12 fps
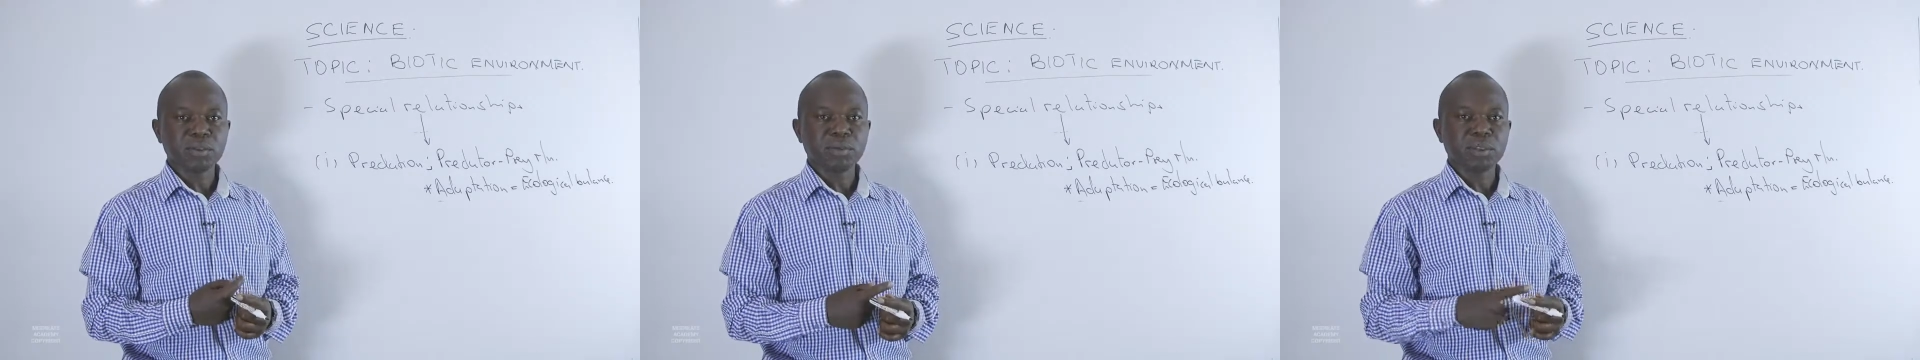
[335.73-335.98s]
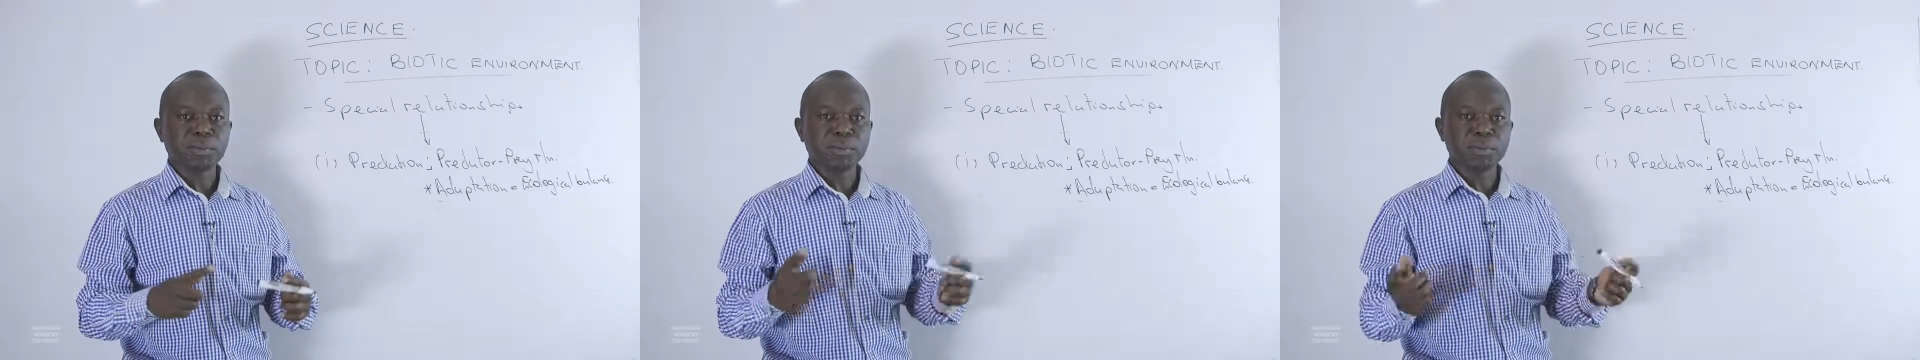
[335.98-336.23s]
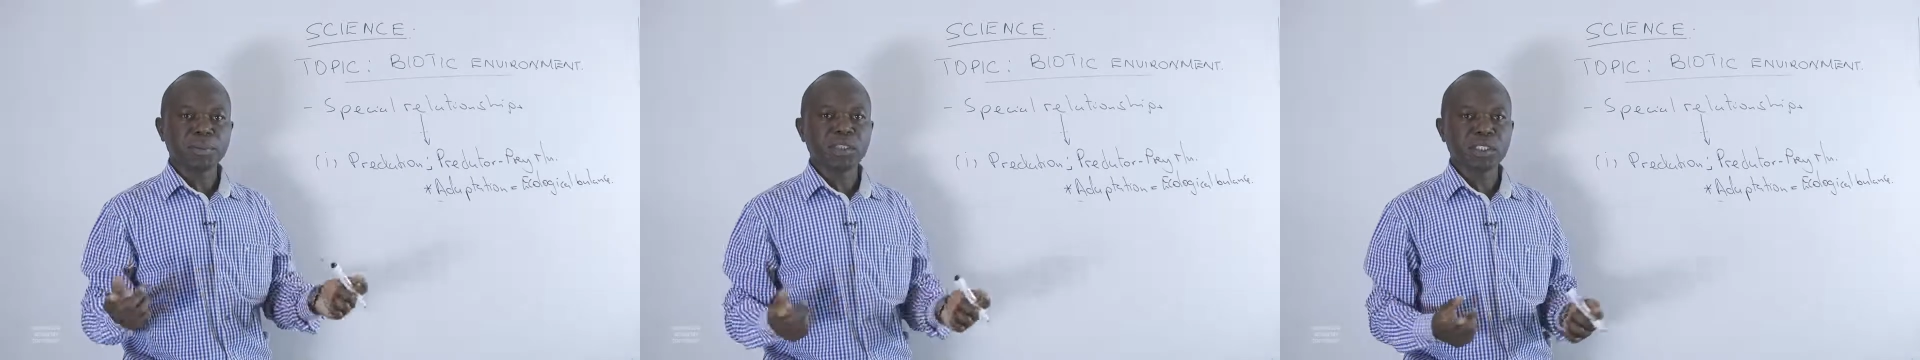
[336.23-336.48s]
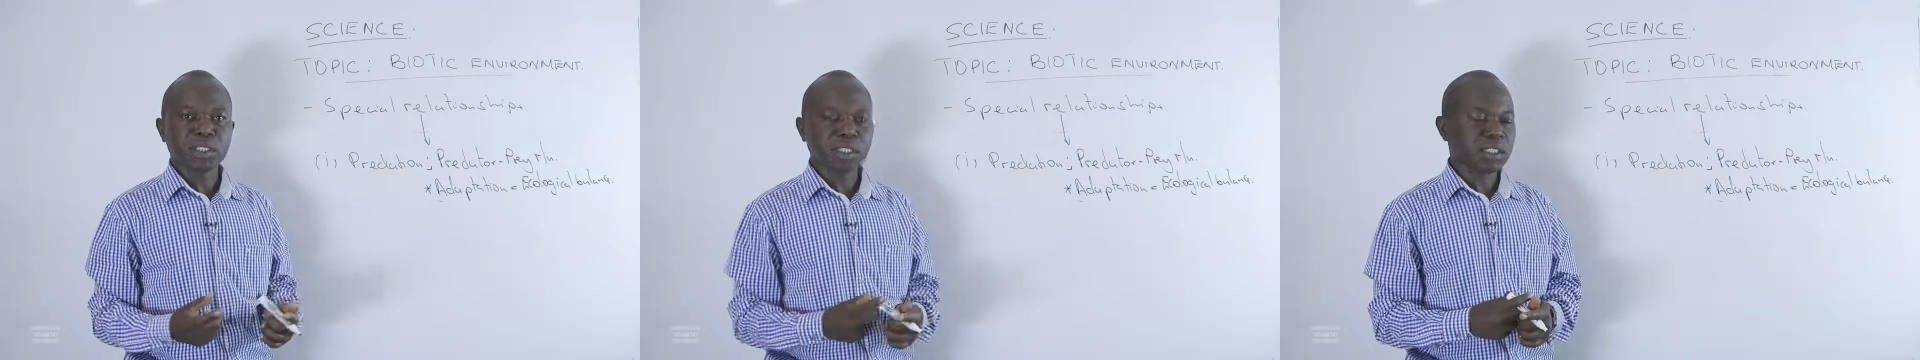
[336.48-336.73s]
When
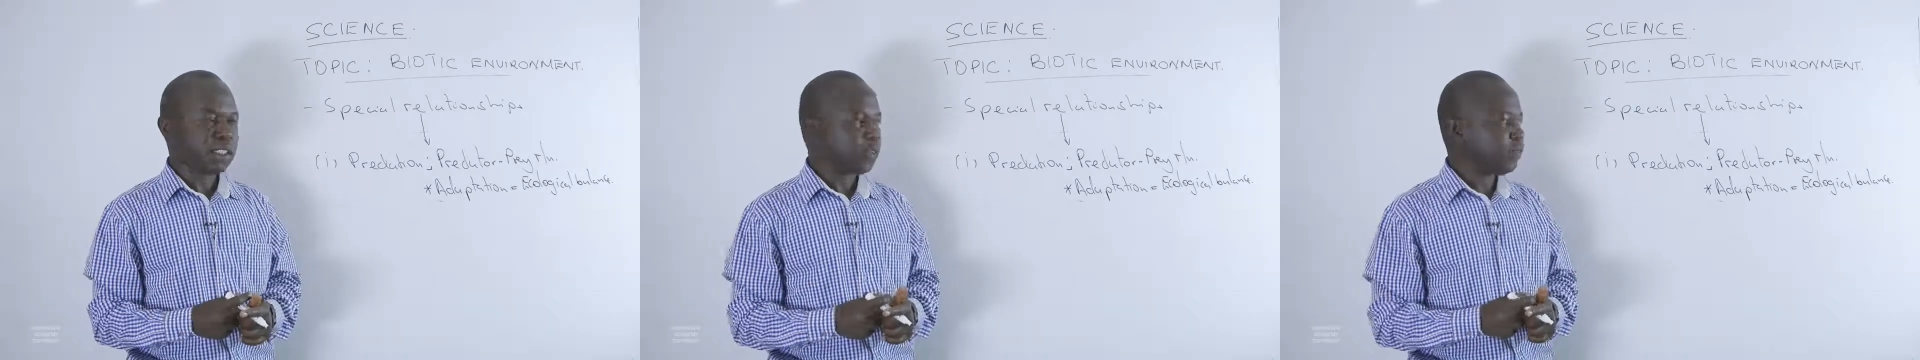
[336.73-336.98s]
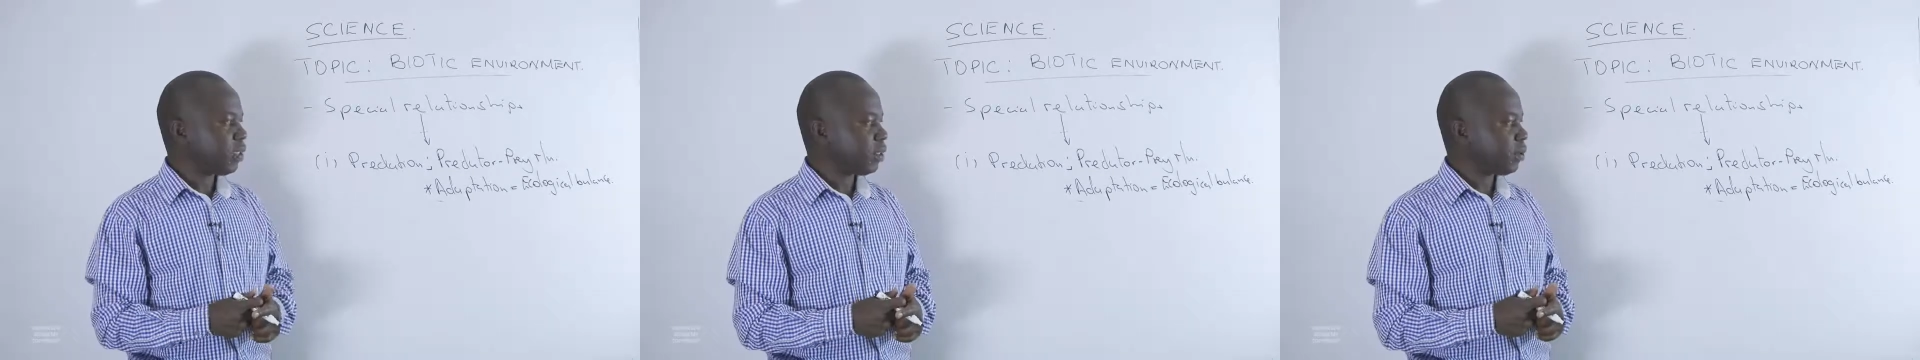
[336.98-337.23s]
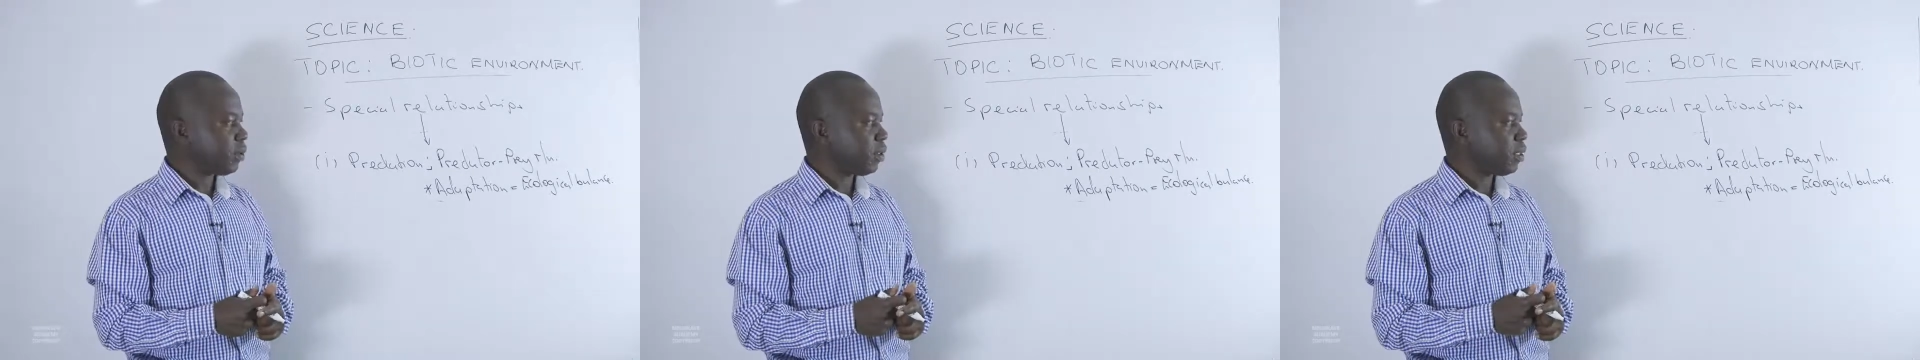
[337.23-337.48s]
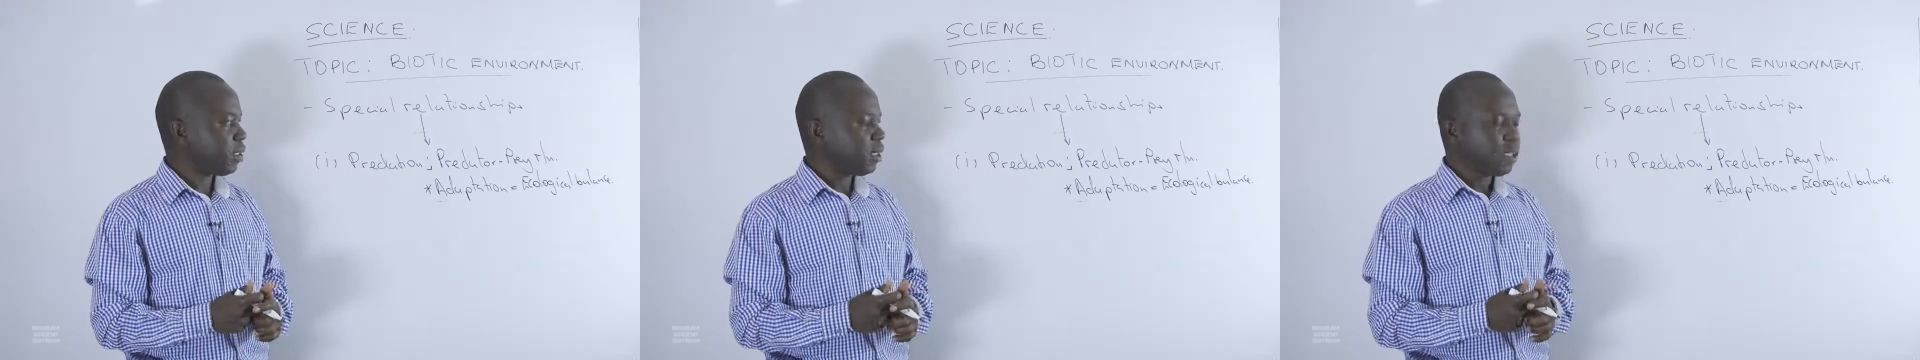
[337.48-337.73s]
producers are interfered with,